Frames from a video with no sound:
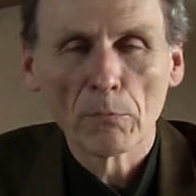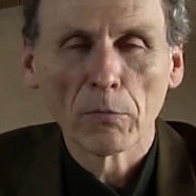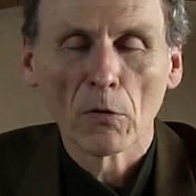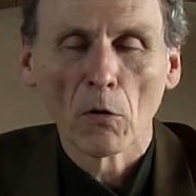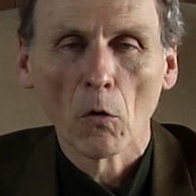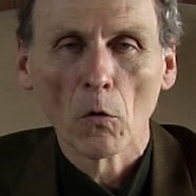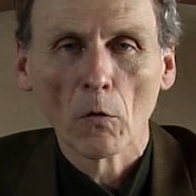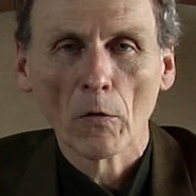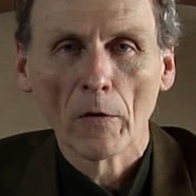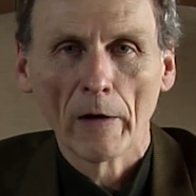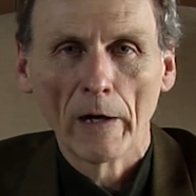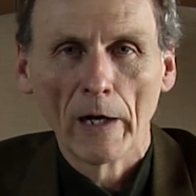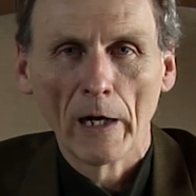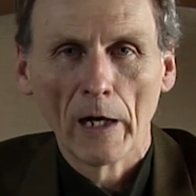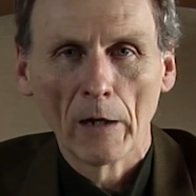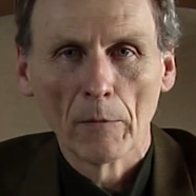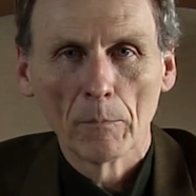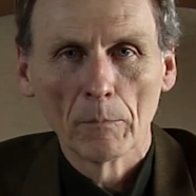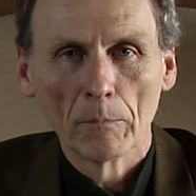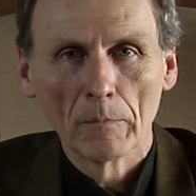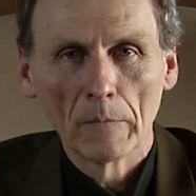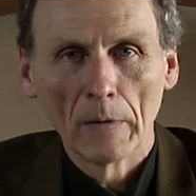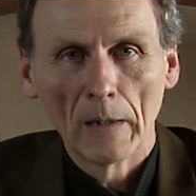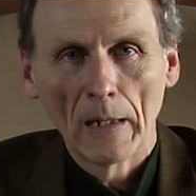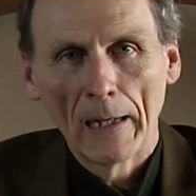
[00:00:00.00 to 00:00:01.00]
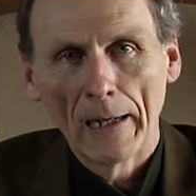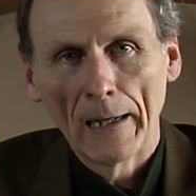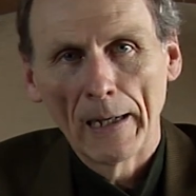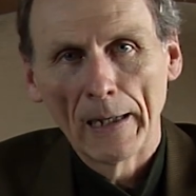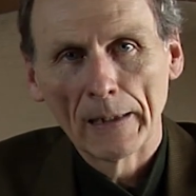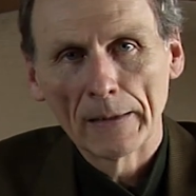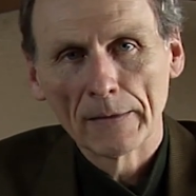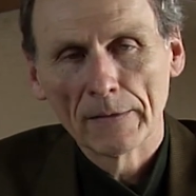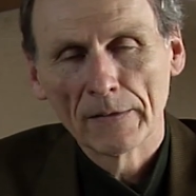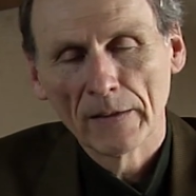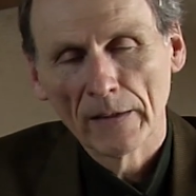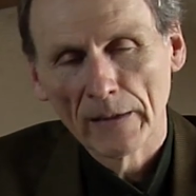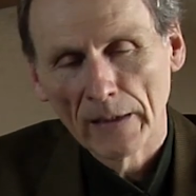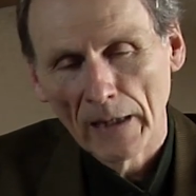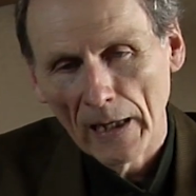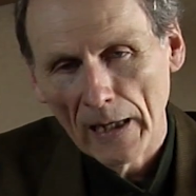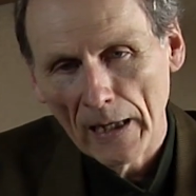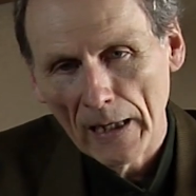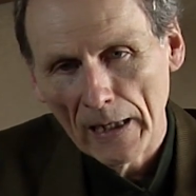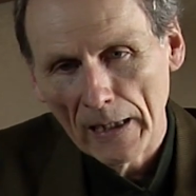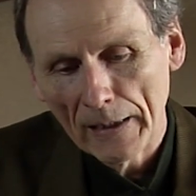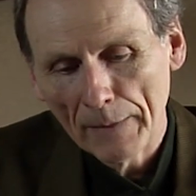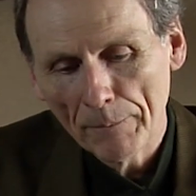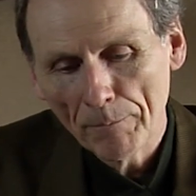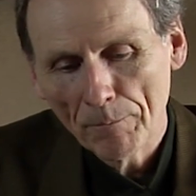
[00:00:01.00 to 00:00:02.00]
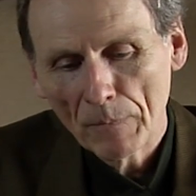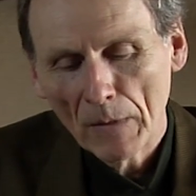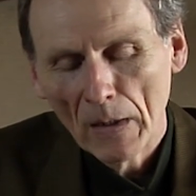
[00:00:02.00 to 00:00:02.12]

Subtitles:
program today.